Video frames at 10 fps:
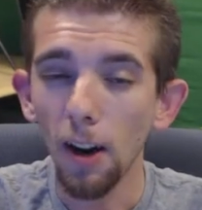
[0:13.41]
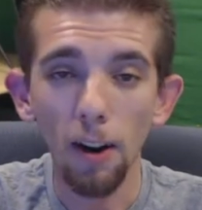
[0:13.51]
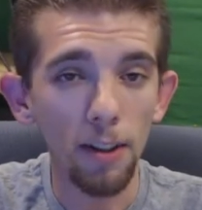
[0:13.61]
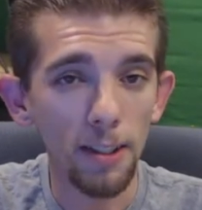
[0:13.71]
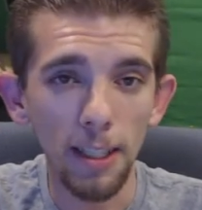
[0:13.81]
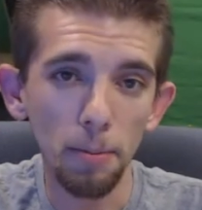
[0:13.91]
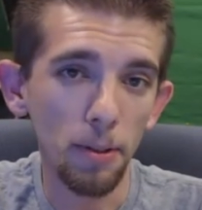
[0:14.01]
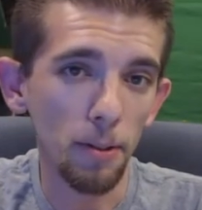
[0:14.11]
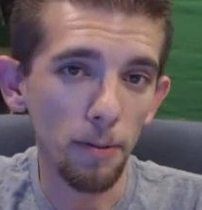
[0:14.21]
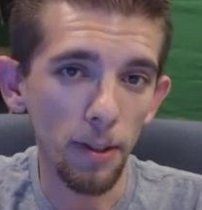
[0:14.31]
all the
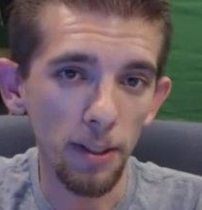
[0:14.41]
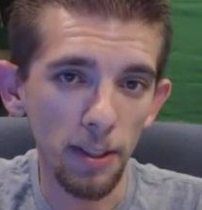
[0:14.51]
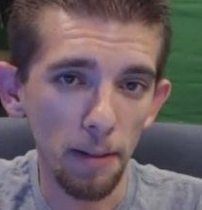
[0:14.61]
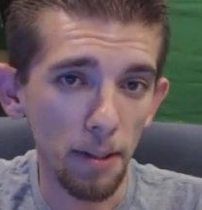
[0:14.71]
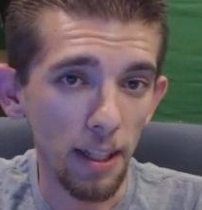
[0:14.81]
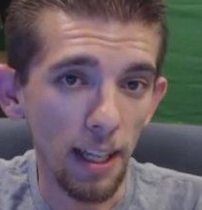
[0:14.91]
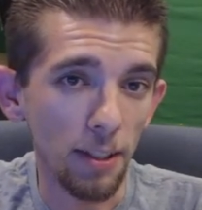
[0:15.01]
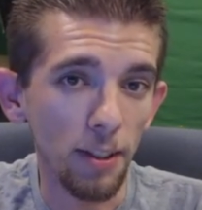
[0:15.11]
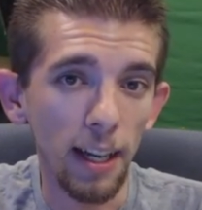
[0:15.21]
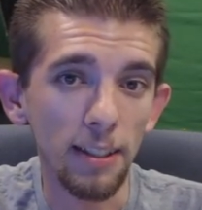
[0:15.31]
typical fun stuff that
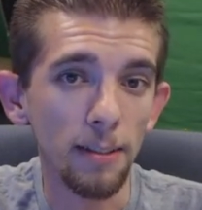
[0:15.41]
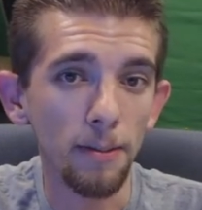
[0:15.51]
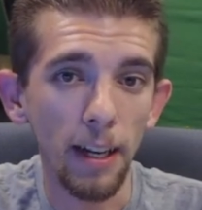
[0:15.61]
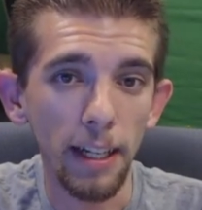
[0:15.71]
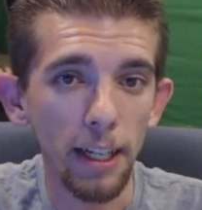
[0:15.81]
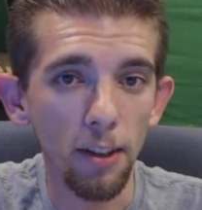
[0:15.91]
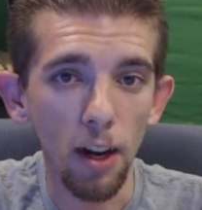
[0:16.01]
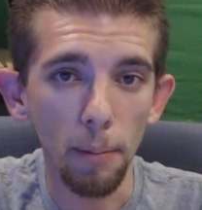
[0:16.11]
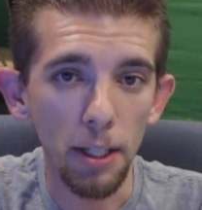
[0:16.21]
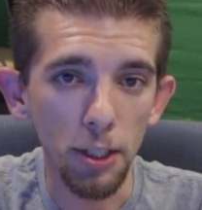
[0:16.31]
you guys could find here
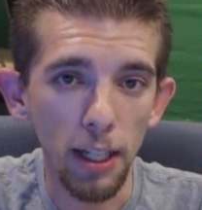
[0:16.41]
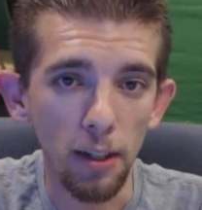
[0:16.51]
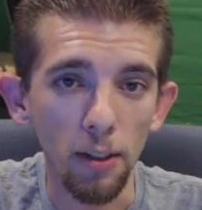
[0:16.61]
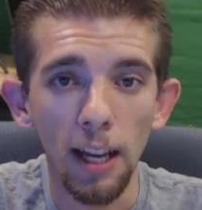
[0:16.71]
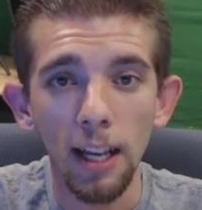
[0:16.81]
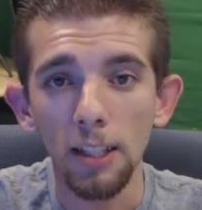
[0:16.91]
on my channel.